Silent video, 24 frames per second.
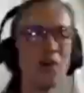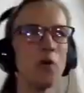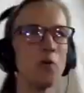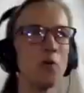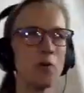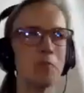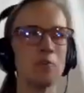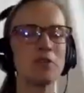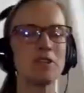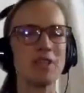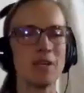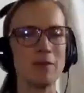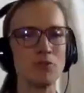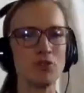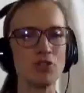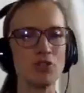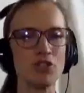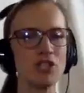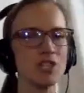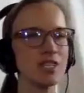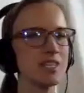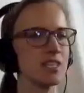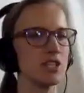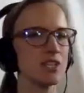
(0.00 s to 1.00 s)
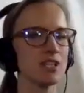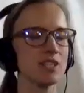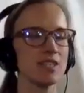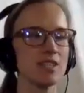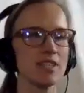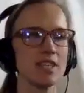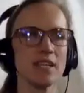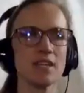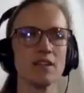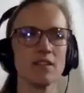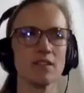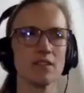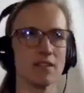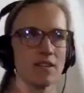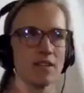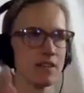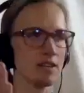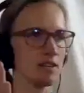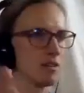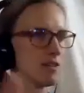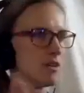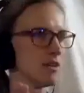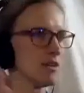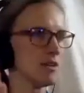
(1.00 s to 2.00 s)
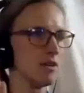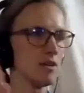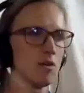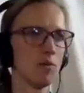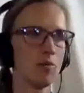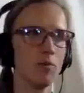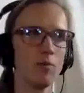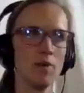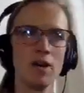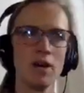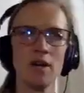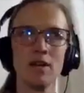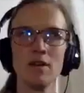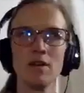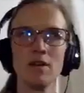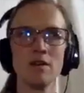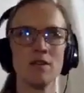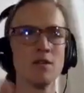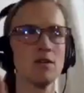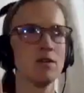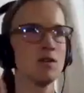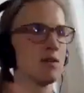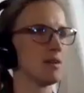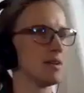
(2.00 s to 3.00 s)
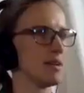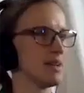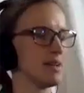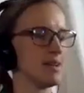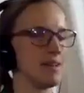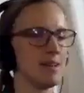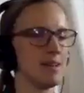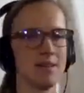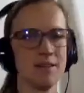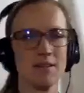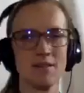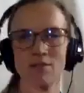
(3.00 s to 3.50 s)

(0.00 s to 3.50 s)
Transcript: One more time. So just think 1 and